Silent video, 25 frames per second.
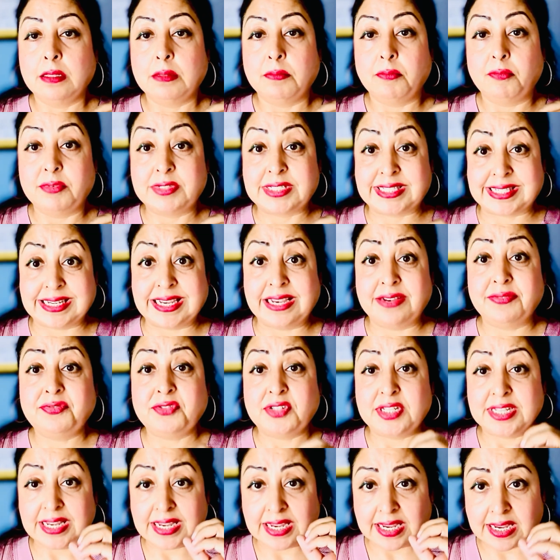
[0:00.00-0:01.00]

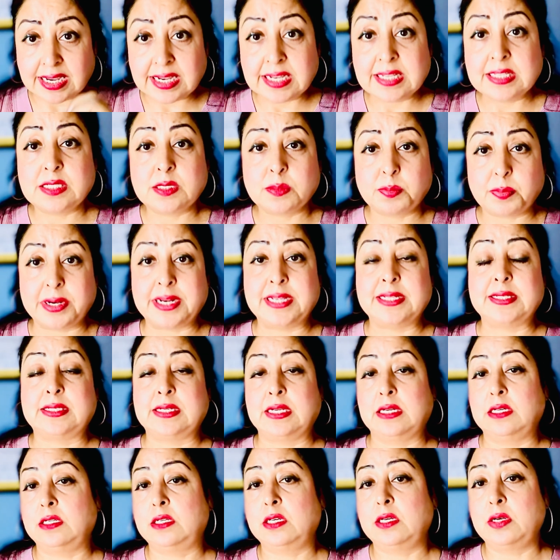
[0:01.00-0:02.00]
safety is
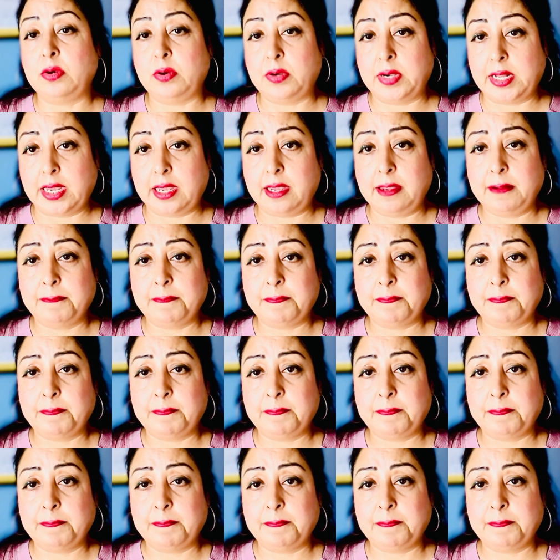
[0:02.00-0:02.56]
present today.